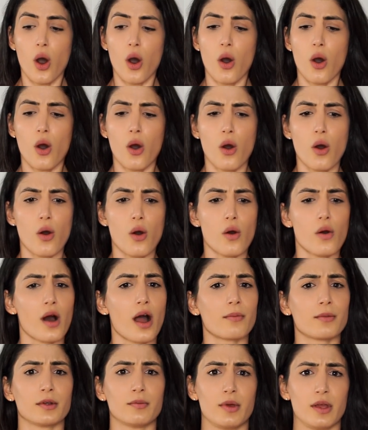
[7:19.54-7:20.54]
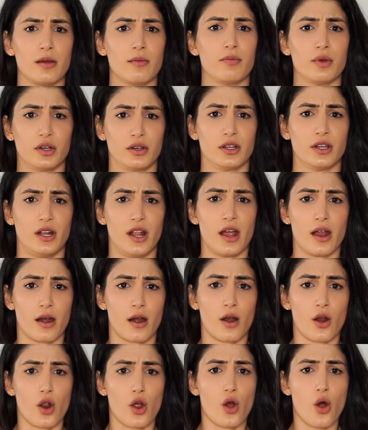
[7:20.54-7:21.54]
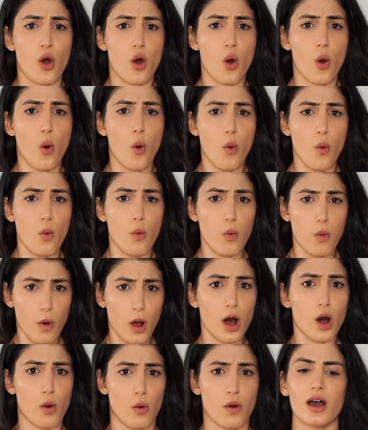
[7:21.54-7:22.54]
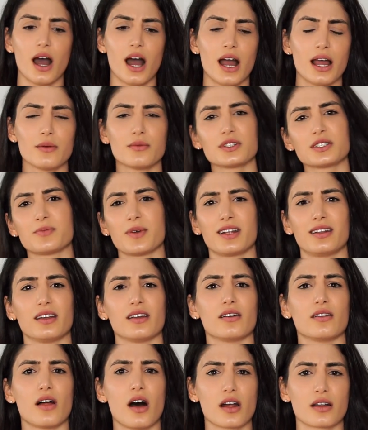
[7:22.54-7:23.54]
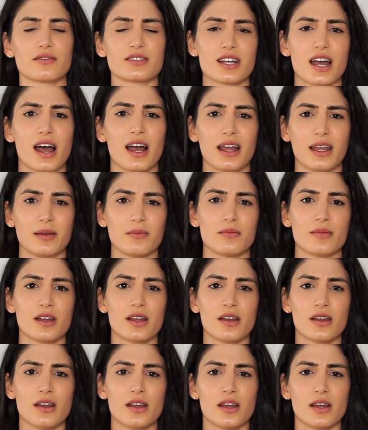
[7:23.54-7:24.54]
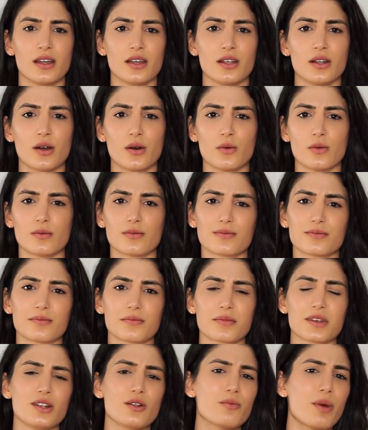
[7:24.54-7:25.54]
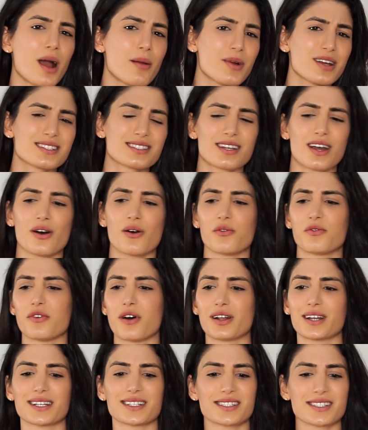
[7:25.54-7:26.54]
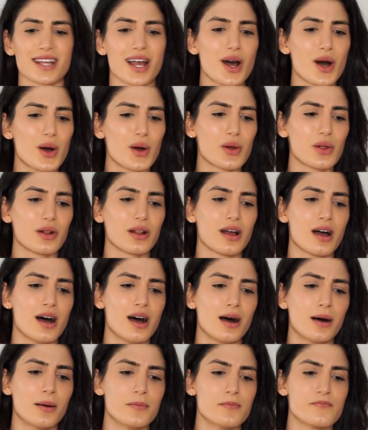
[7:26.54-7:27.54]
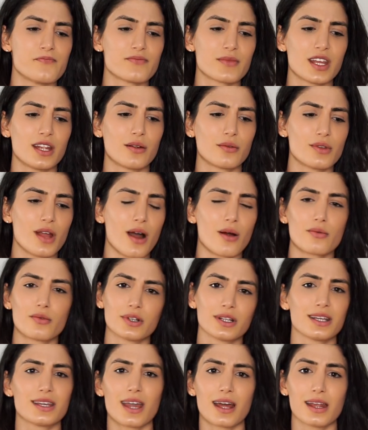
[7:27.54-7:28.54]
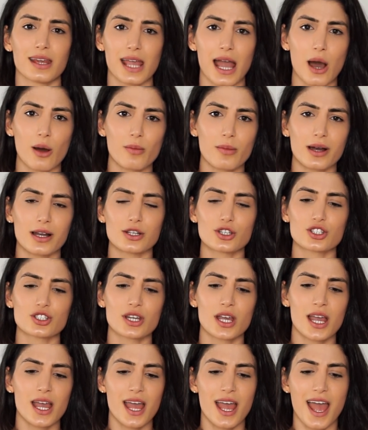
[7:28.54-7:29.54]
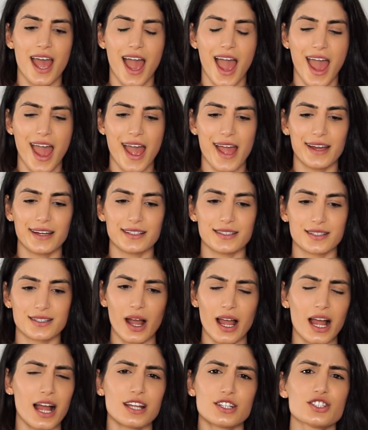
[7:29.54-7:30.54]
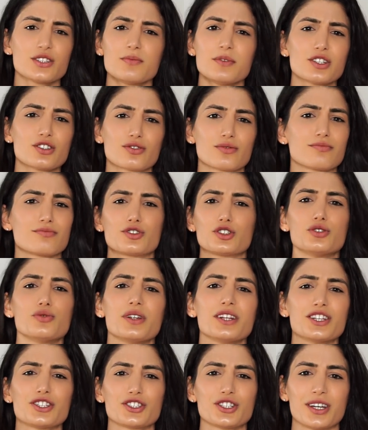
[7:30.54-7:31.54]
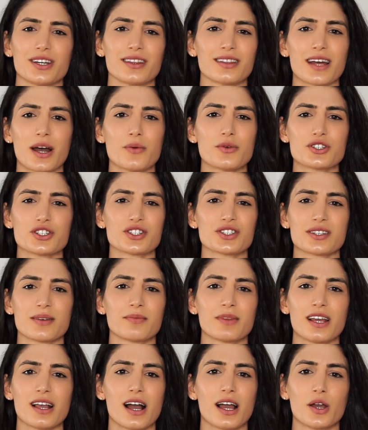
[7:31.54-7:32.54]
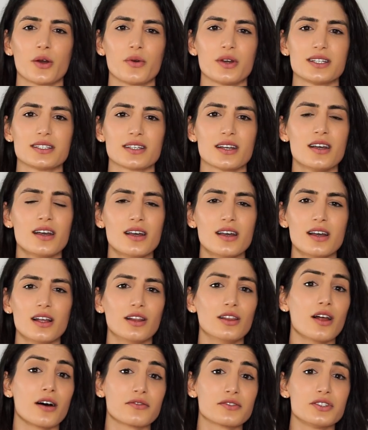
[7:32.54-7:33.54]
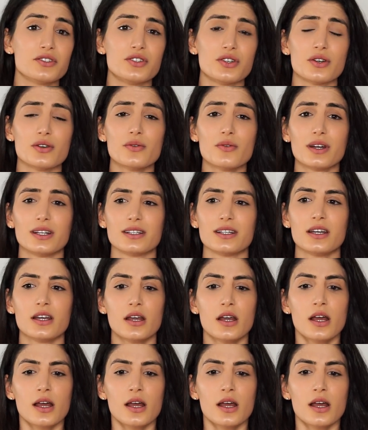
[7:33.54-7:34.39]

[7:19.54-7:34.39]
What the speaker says: oh, I'm gonna be a billionaire. Whoa. I was spending a lot of time, you know, by myself on Excel, you know, not really getting out much. And I just missed shooting the shit. That was just something I always loved to do. And